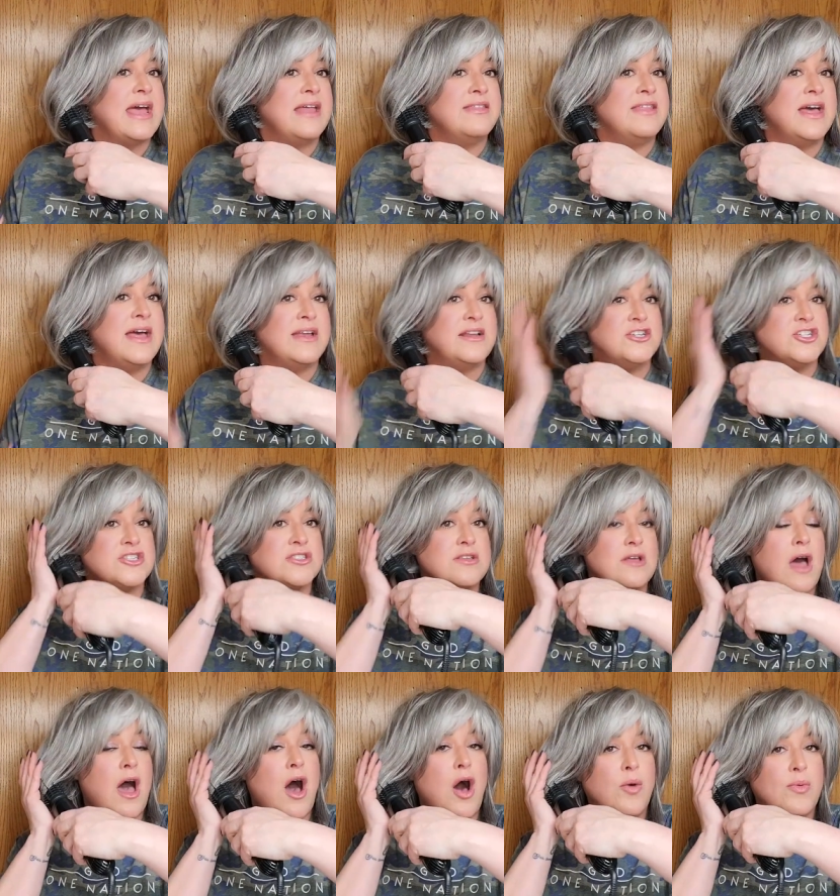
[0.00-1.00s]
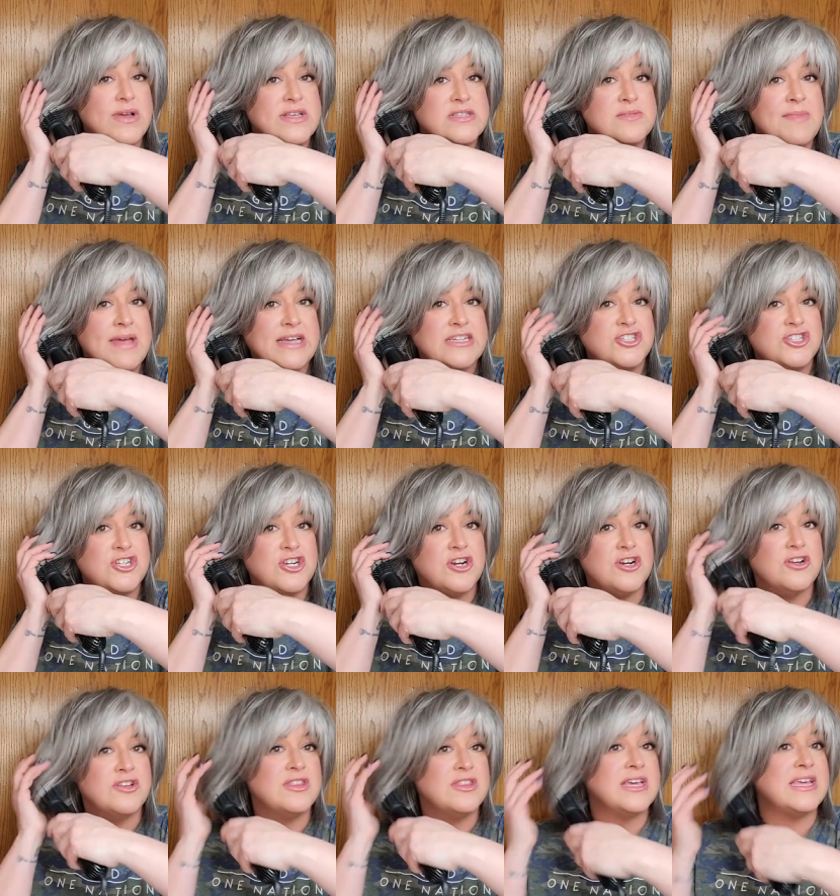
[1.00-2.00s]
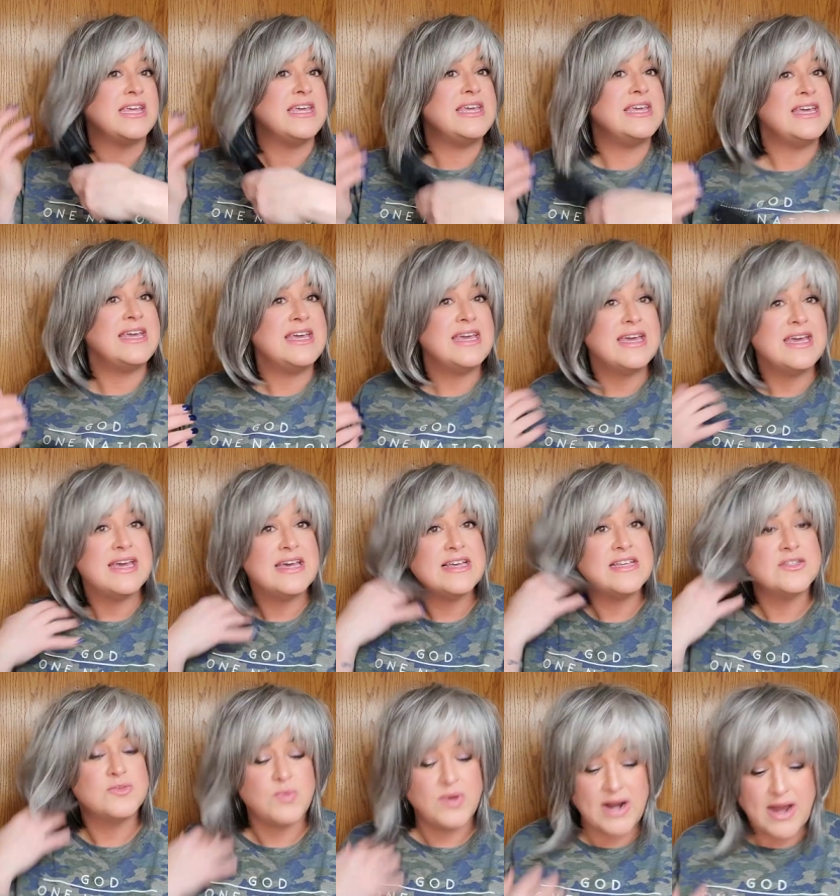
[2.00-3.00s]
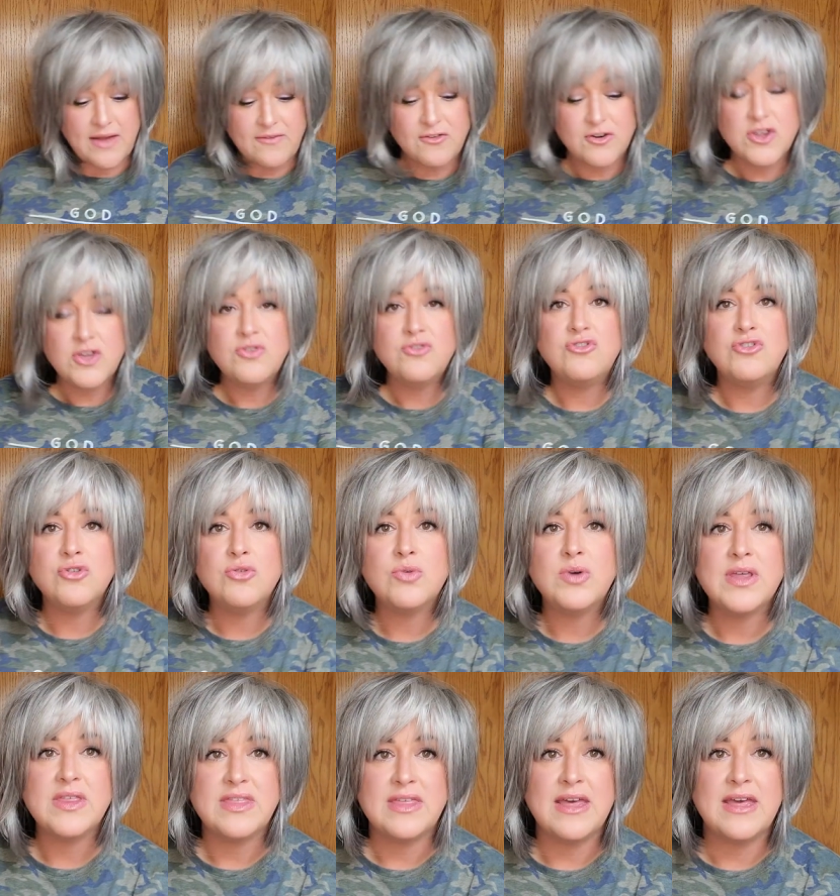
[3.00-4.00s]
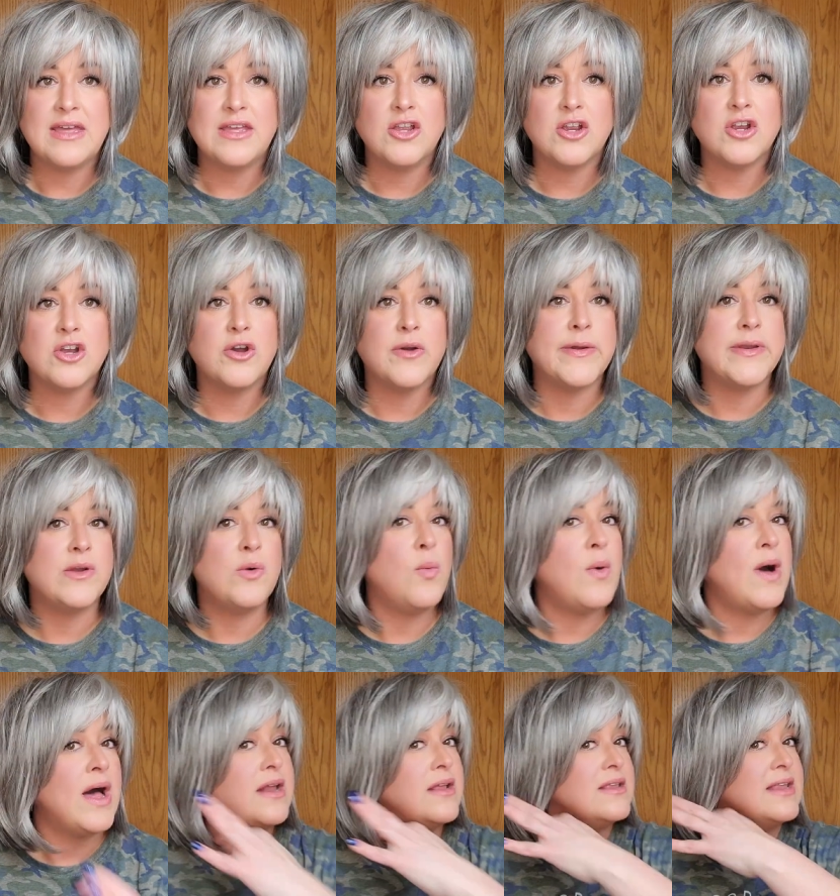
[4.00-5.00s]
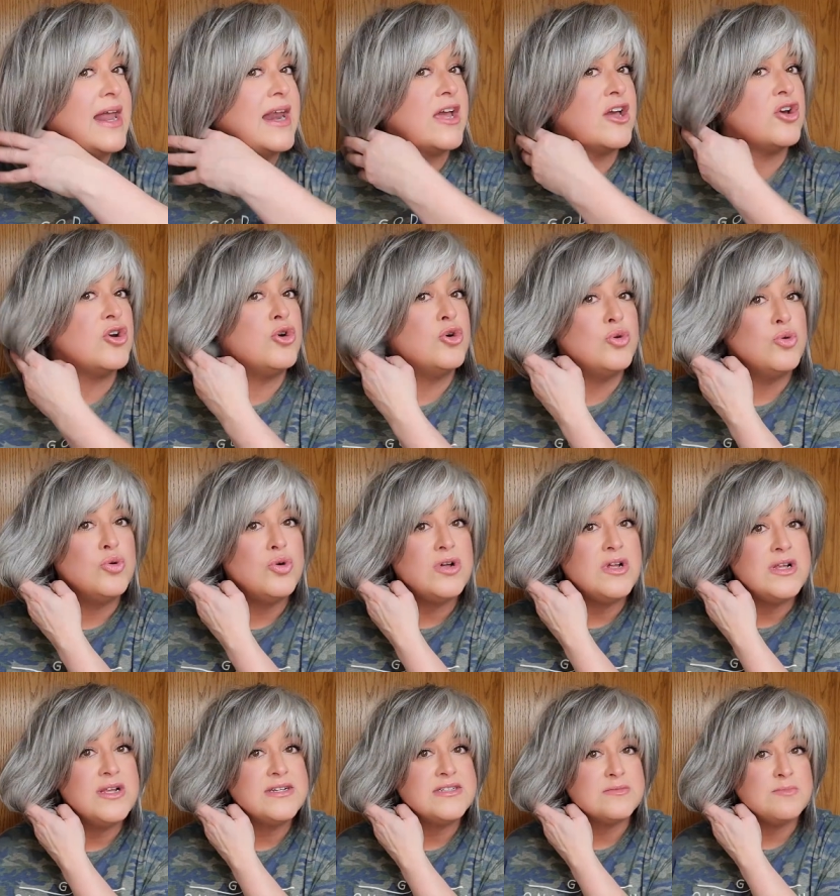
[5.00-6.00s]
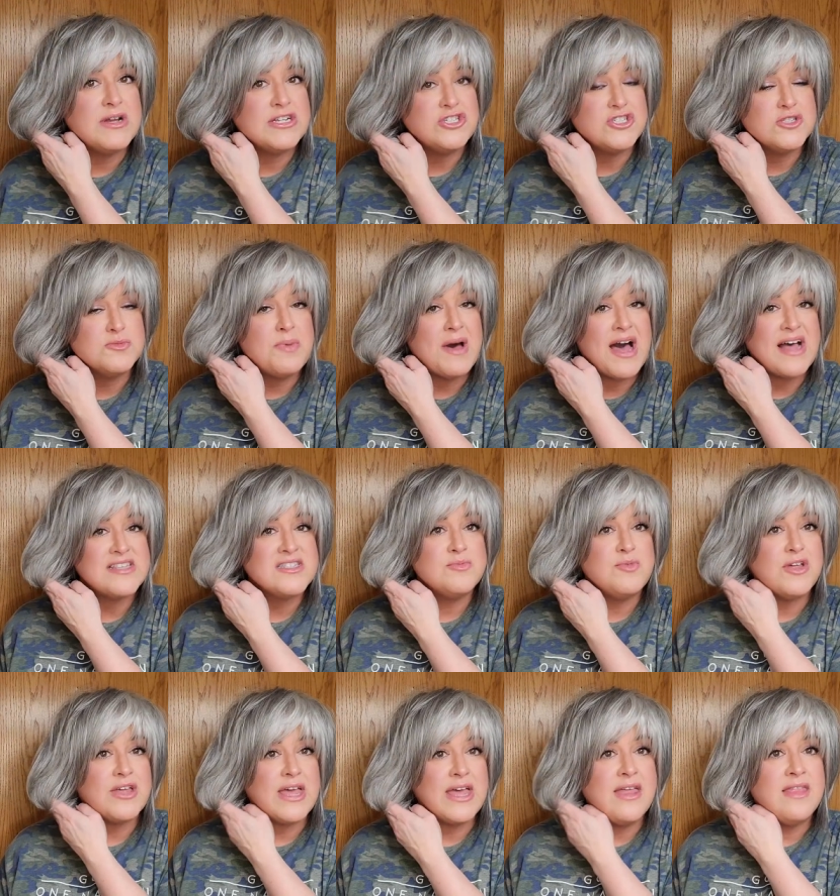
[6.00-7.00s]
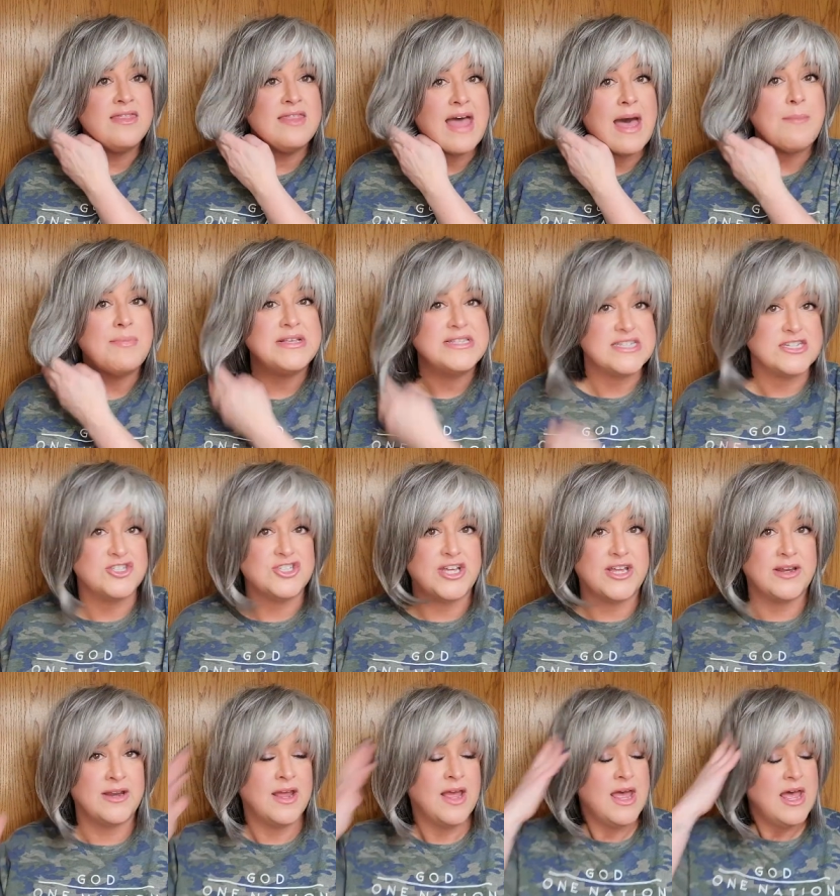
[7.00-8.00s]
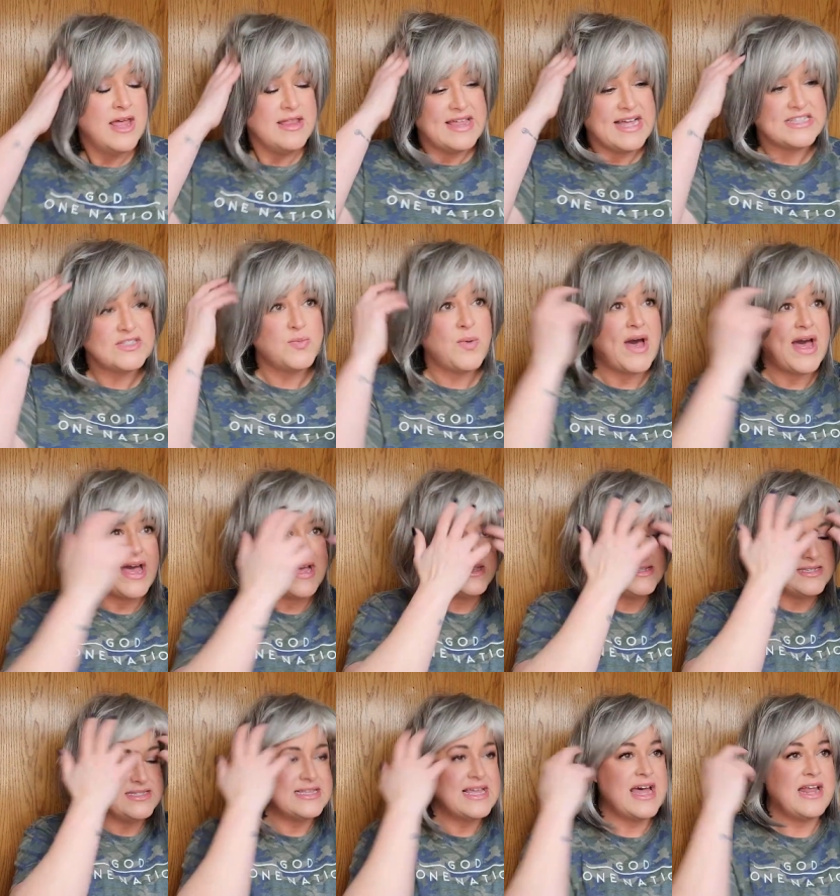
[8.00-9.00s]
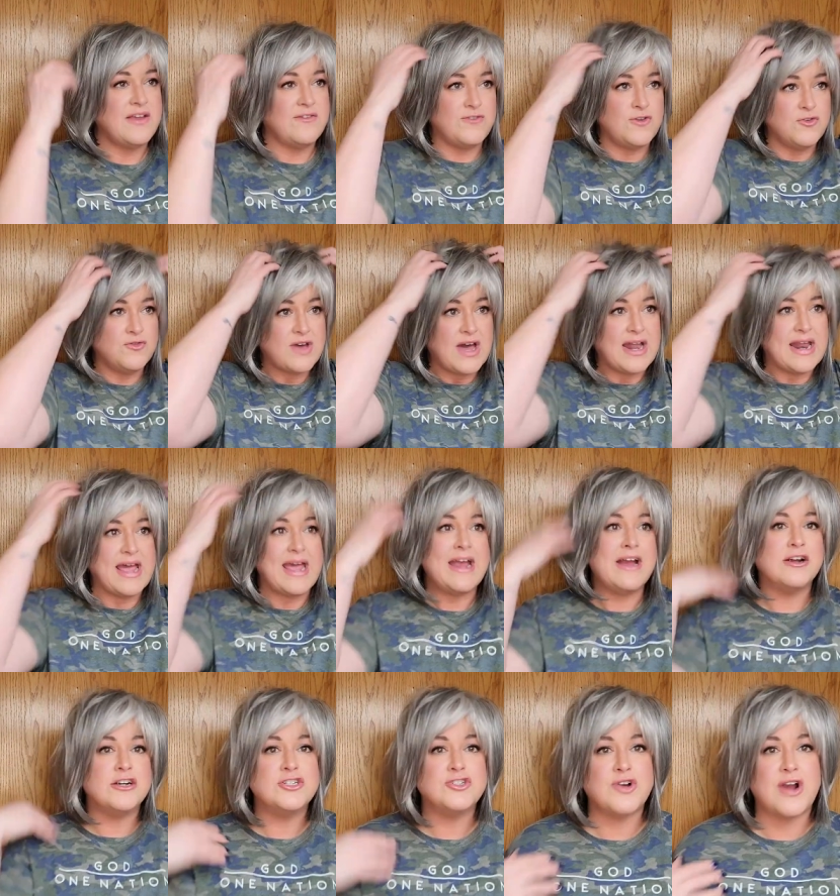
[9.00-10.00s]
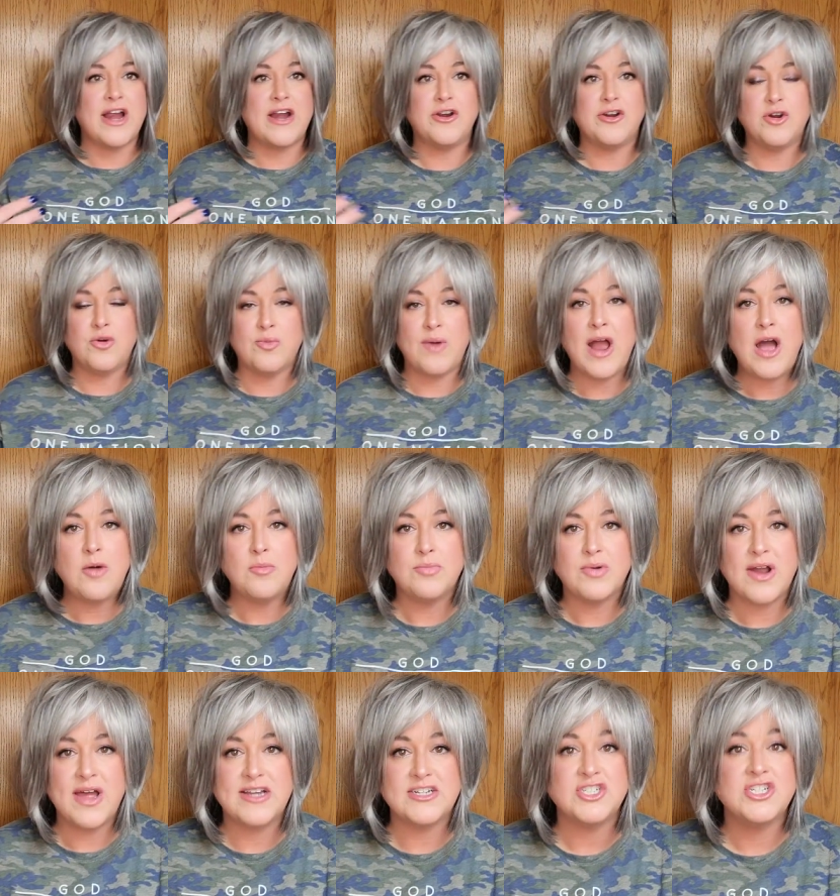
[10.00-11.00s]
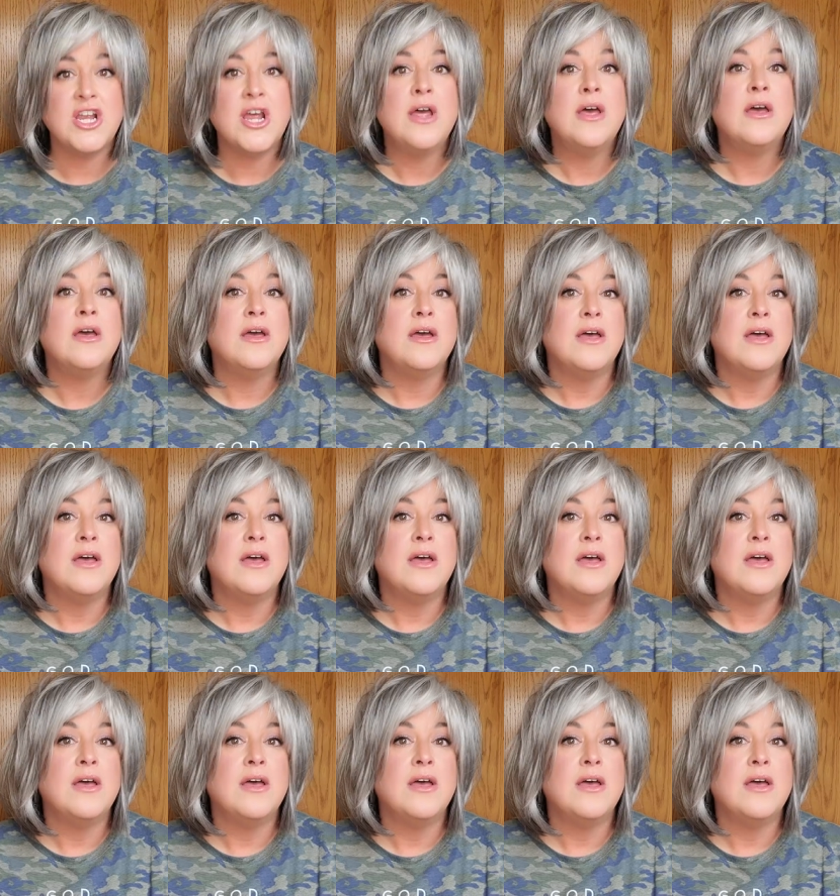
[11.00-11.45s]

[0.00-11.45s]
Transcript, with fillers: and then just always make sure the key is whatever you do with it, you're going to want to let it cool as much as possible in that position. That's why I'd said if you've got a hair dryer and a round brush,